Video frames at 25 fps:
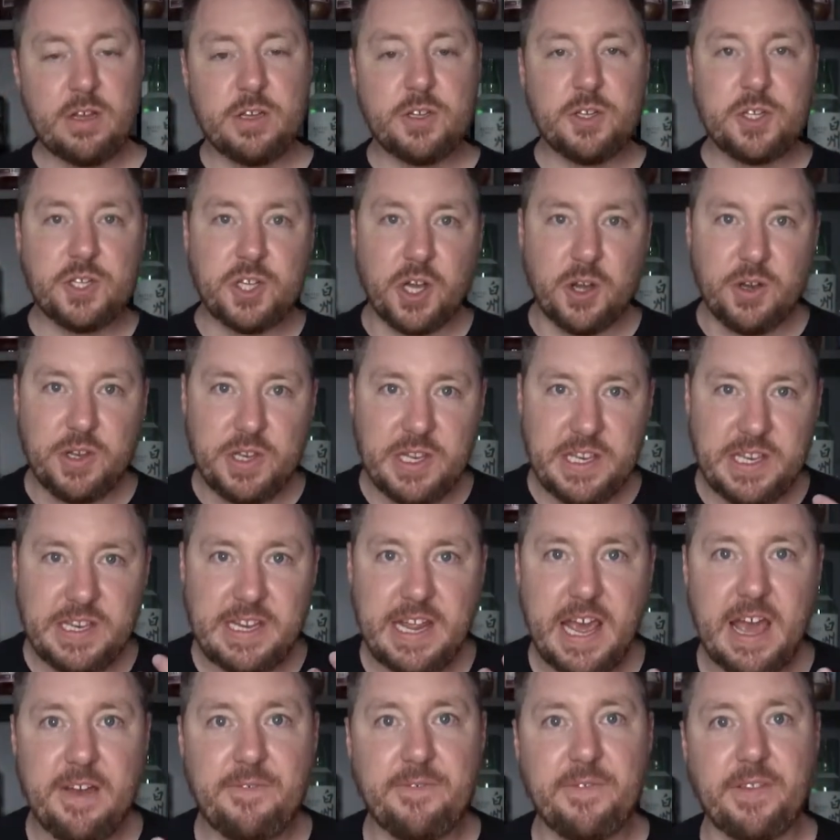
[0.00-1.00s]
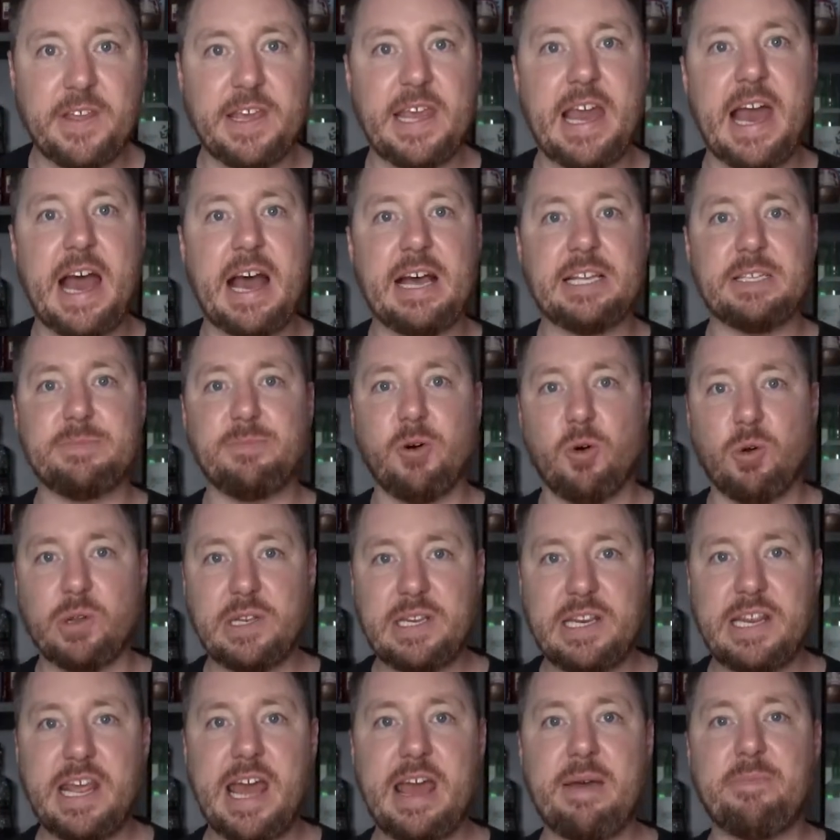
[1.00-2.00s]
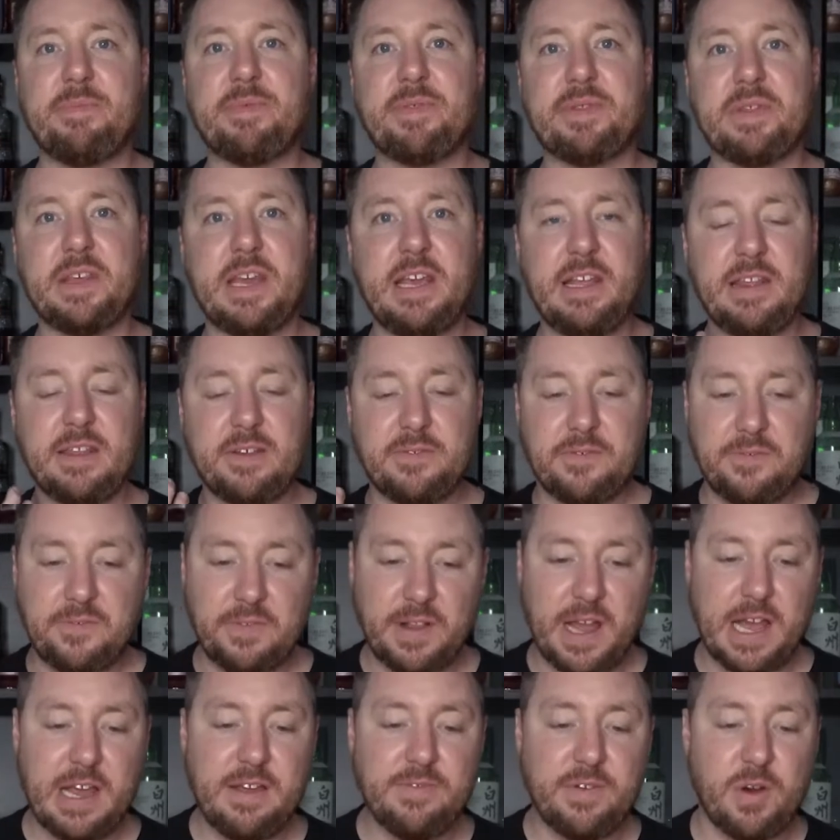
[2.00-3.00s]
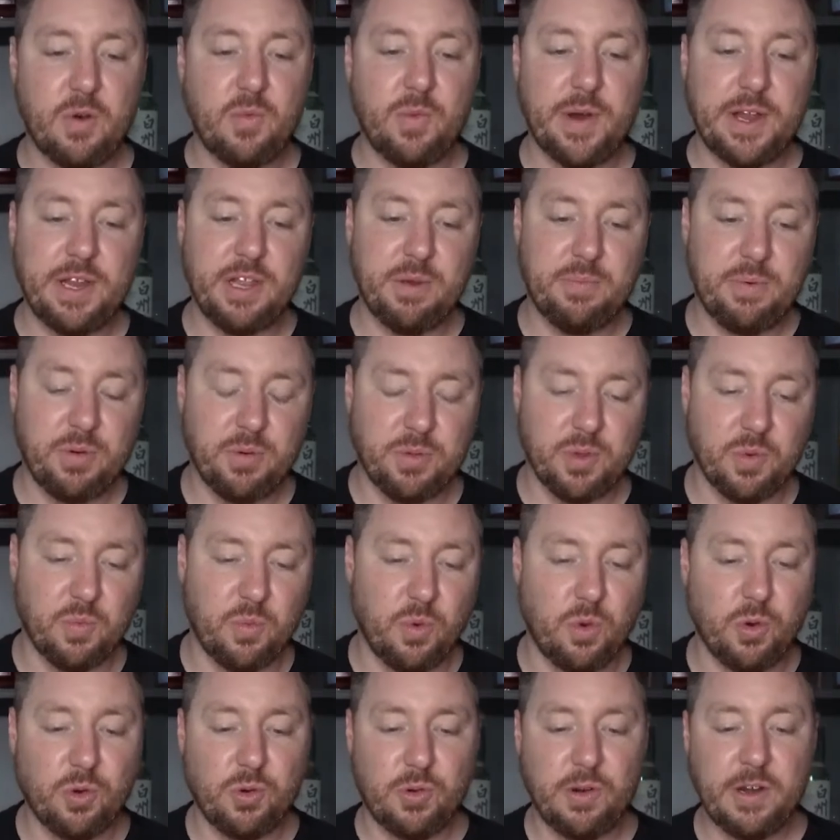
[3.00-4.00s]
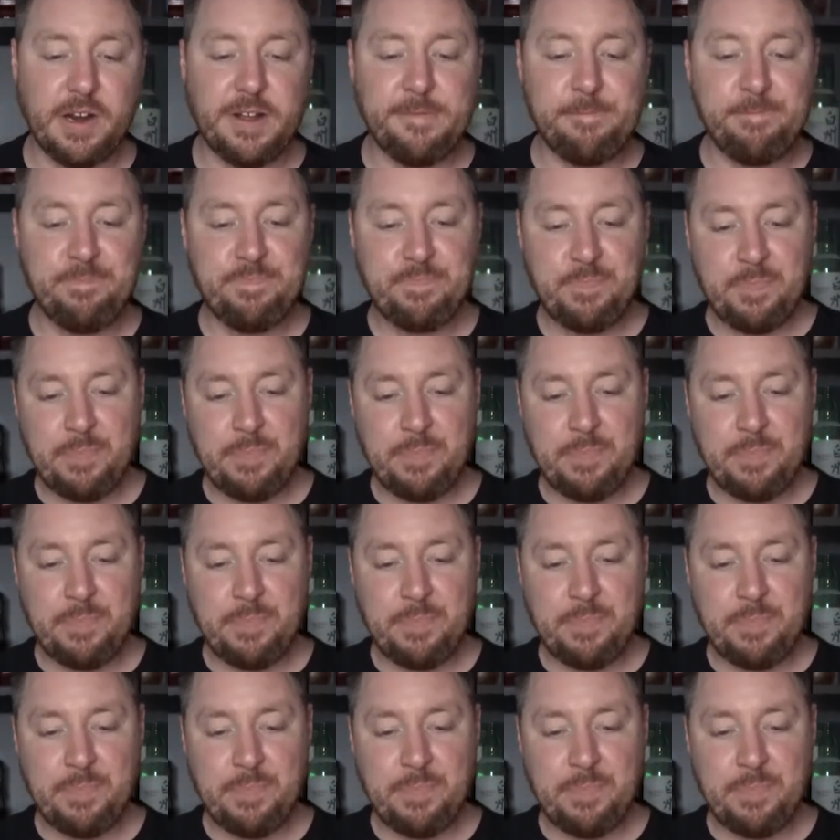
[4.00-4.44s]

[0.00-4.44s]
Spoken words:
So definitely has more depth in the flavor when you put the water in it.